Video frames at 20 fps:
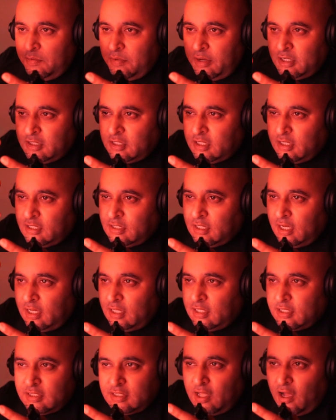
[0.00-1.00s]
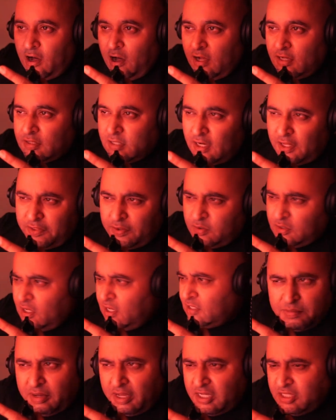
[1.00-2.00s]
mentioned the Stars, and I think it
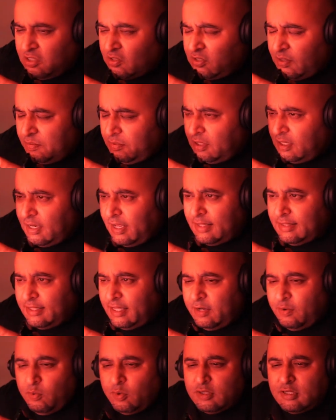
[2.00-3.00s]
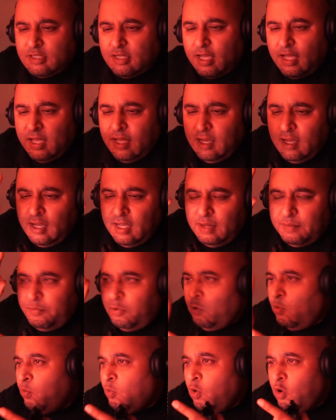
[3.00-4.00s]
was Major or something. And then it was
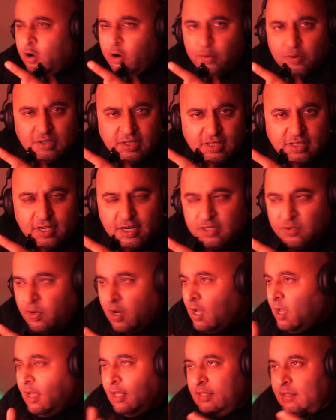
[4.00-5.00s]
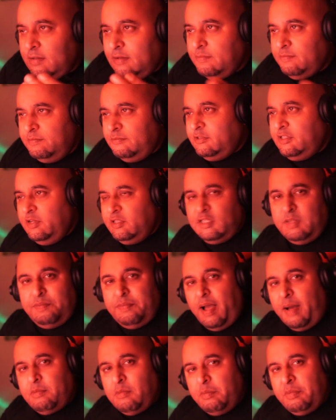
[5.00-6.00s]
Paul Walker was in there as well. See, the
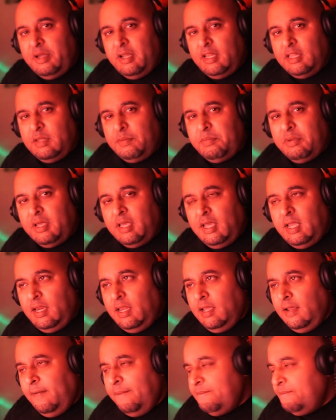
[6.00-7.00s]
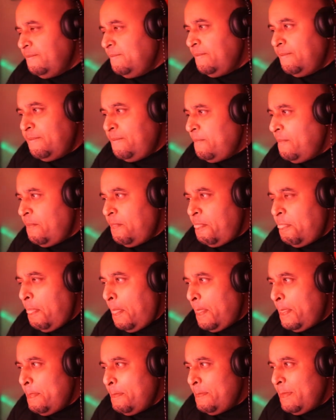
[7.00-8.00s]
Batmobile in the beginning.
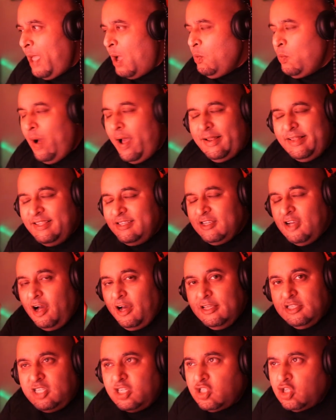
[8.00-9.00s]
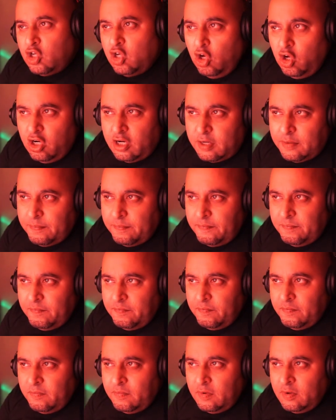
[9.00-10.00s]
Wow, this guy is just good.
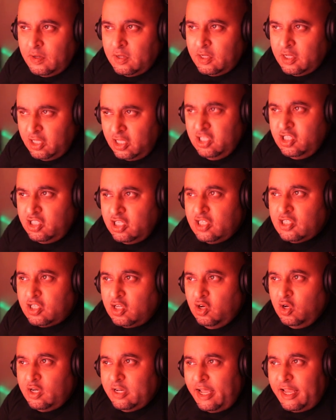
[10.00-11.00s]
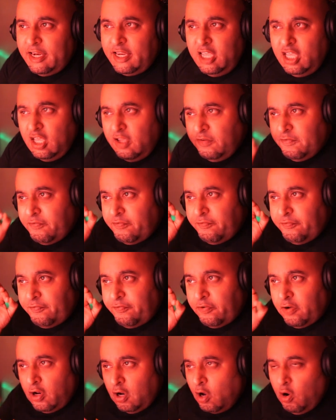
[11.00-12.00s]
He's just good, and he
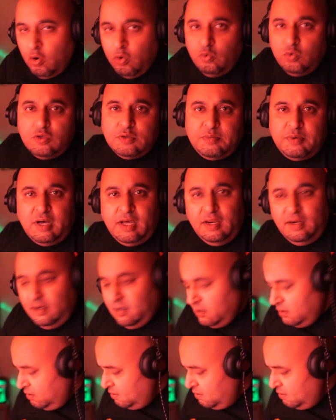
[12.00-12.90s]
flows, man.